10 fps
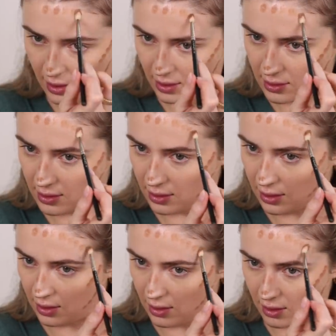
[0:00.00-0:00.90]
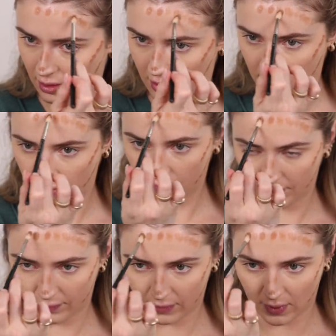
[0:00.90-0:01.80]
then he just took it all along
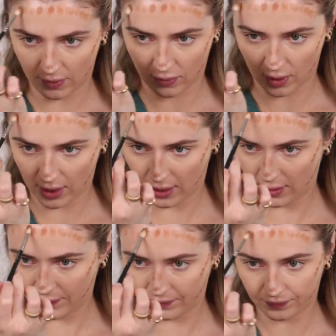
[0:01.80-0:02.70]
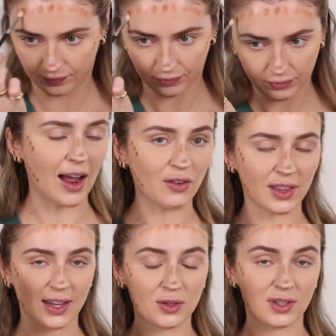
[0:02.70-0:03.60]
the forehead. Now for
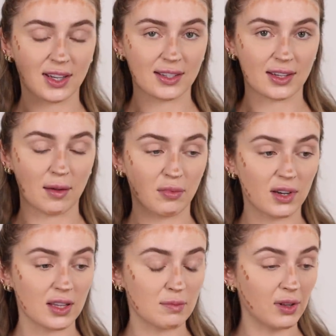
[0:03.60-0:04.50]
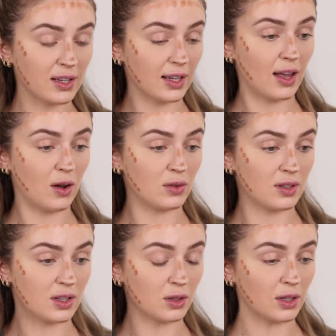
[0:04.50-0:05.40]
the interesting step, when he's blending out
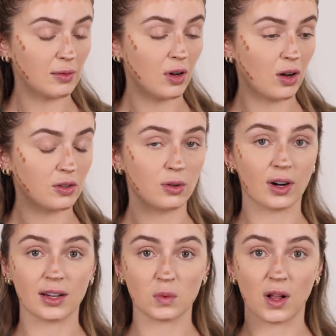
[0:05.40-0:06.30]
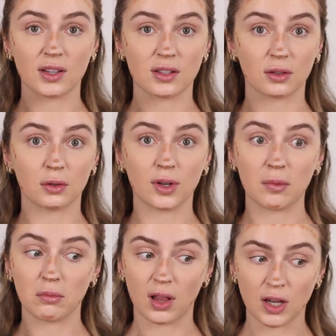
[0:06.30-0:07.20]
this cream contour as well as the
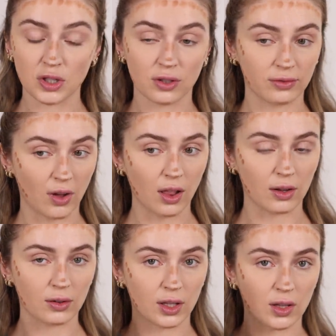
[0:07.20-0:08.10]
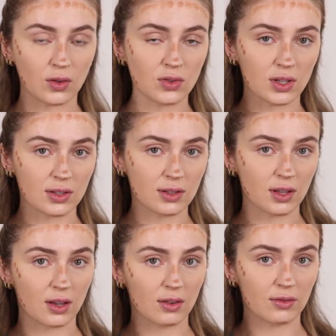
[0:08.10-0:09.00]
cream blush to follow, he uses
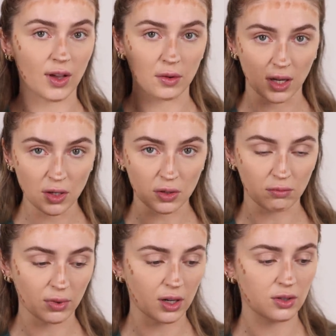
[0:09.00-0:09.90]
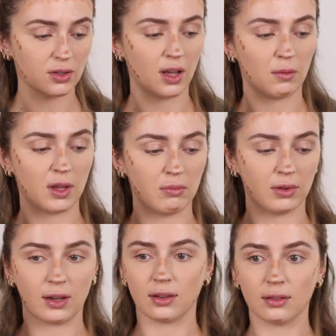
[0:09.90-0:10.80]
the foundation brush that we
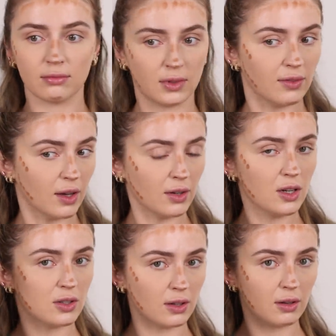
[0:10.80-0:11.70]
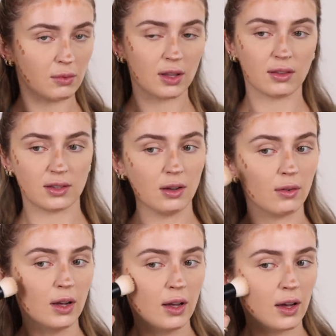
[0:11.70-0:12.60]
blended the foundation in with.
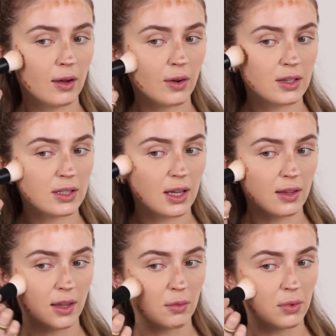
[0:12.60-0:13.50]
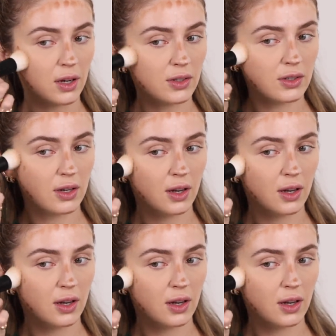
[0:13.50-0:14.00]
So I'm going to take that brush